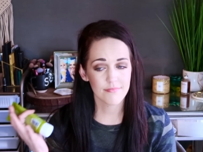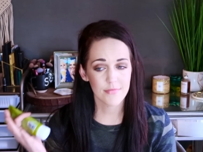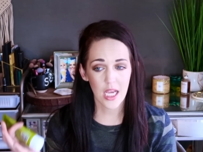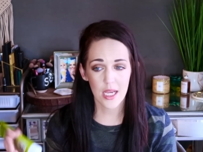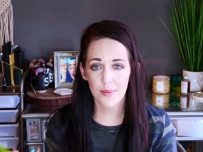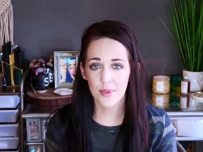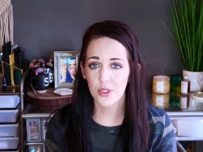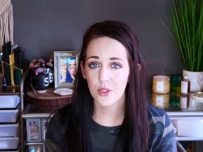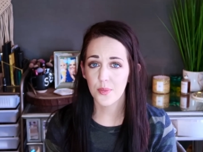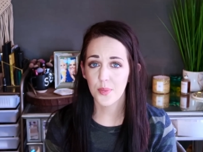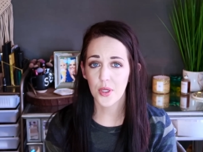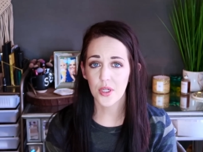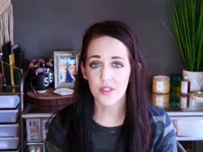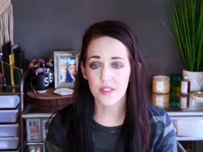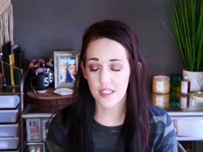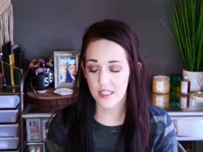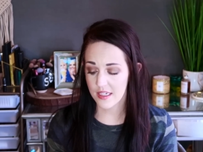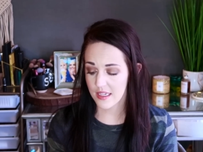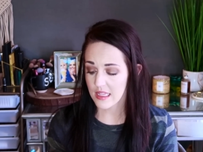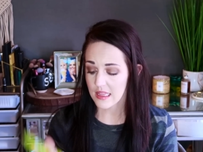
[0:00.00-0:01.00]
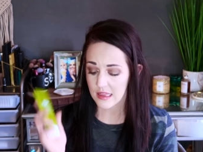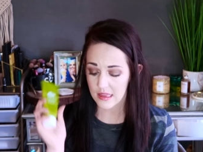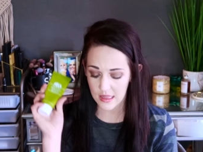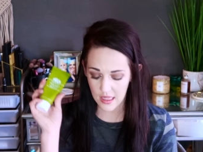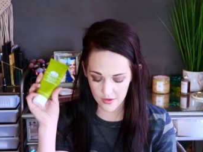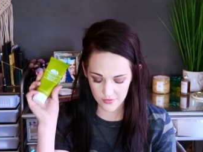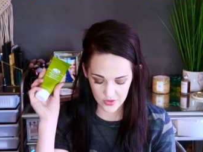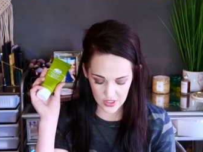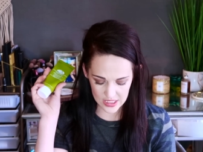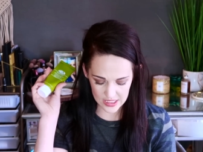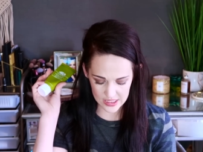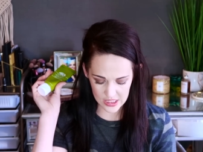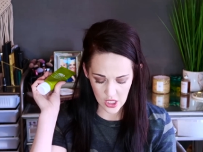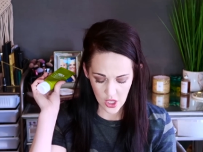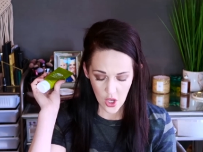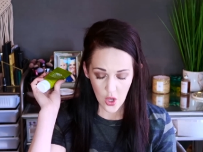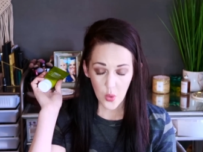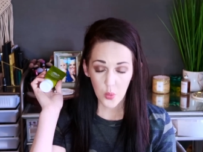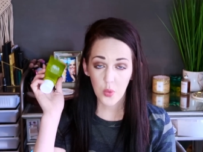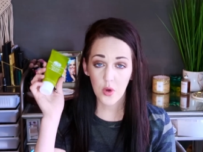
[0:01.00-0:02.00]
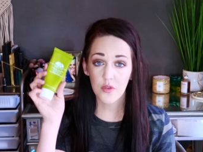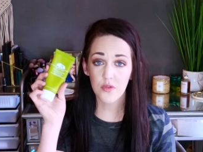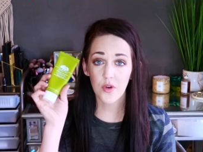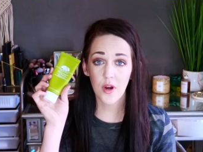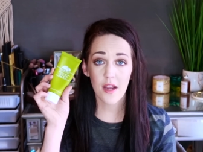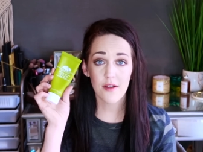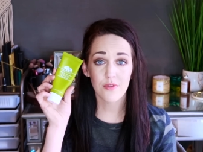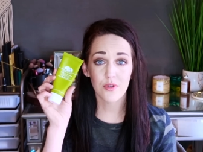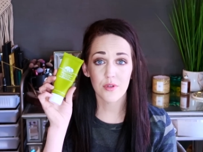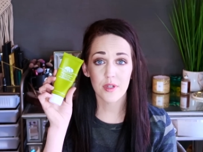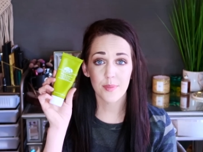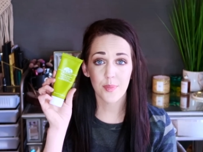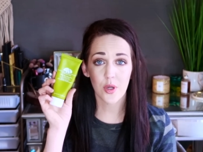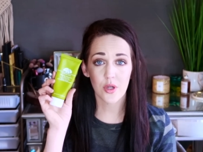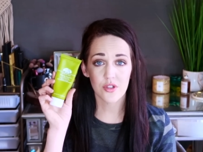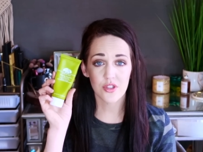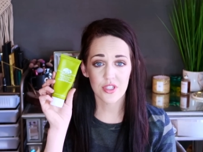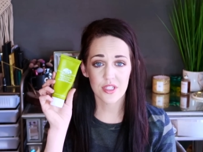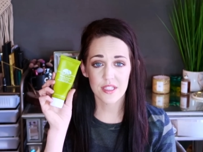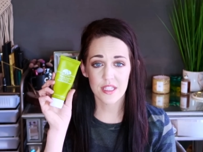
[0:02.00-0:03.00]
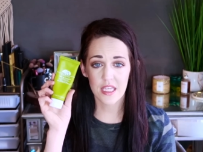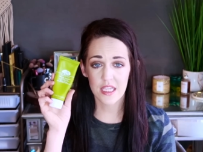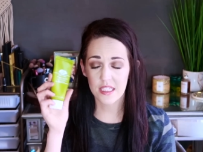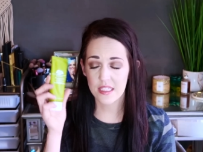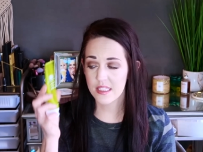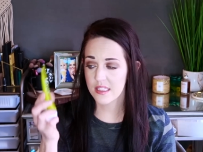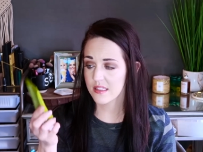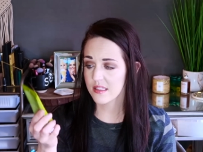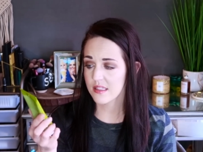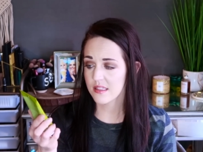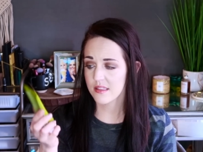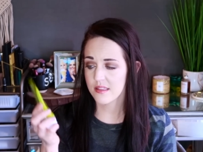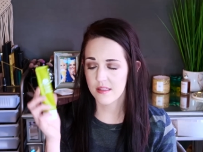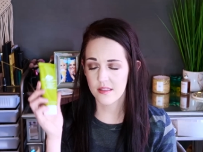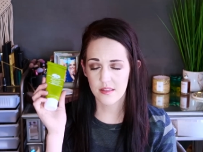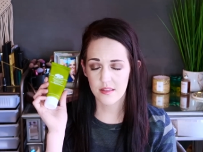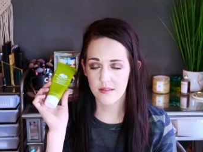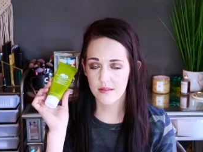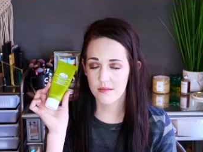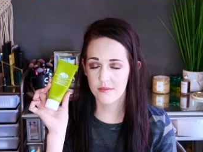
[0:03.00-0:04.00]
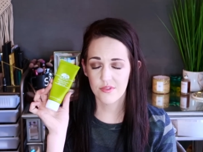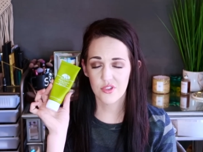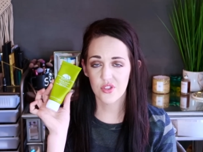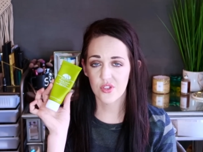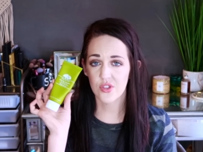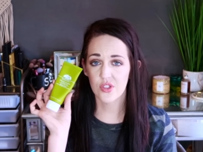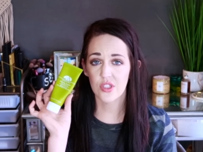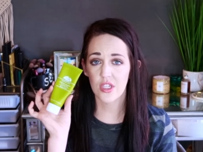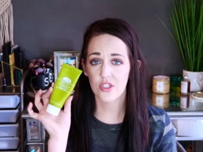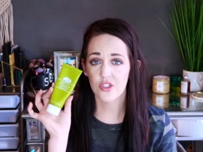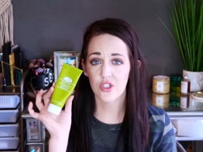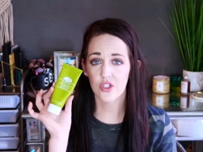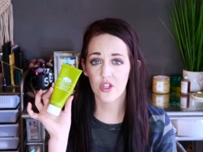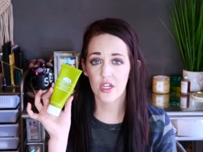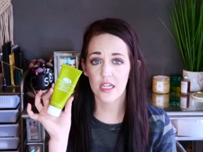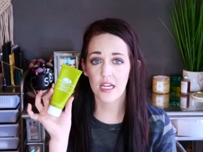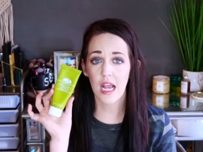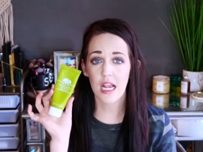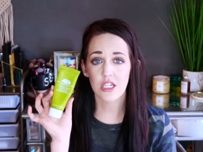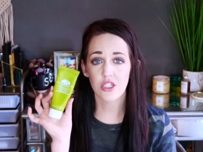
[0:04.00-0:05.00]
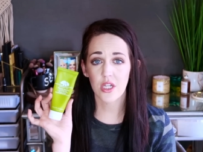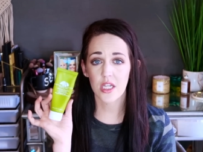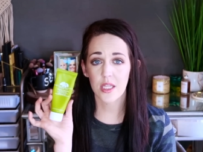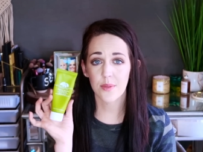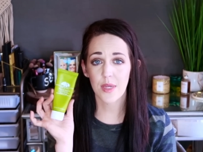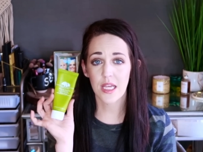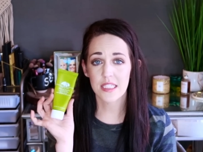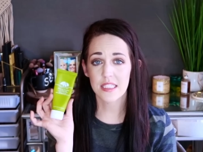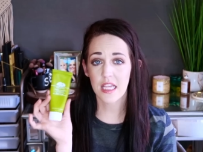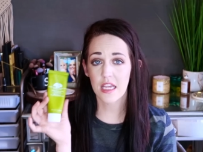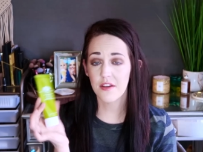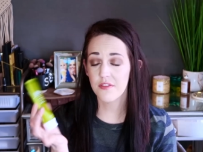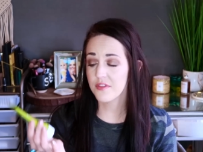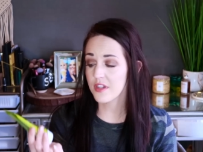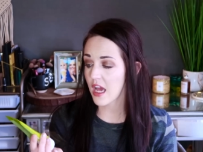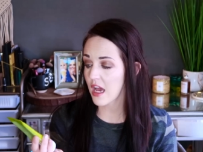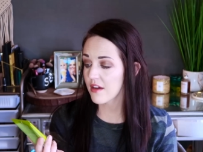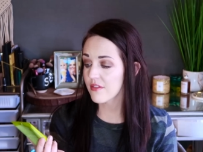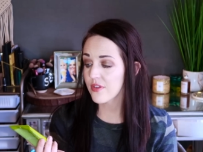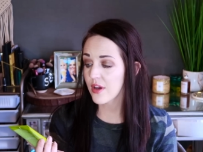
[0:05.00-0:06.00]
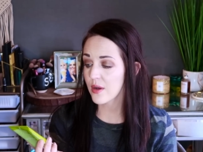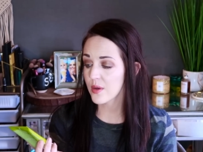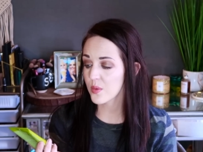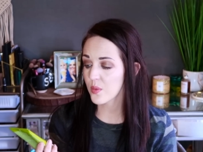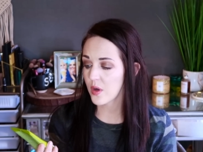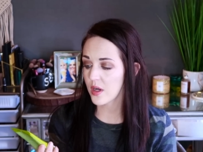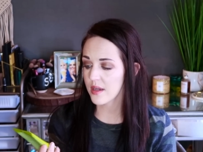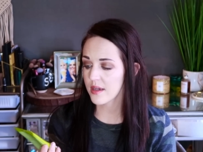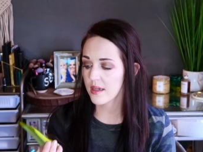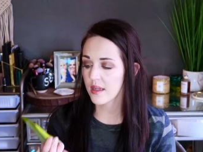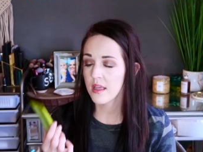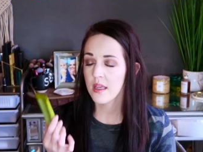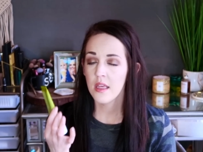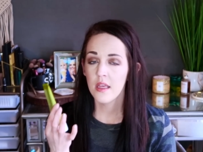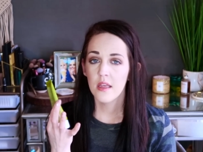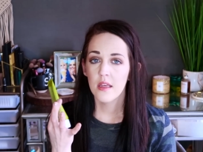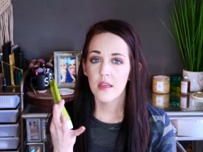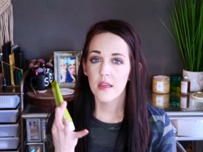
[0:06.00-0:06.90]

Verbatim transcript: I'm a new person. Love this. Will forever repurchase this. This is such a great hydrating mask. I have not found one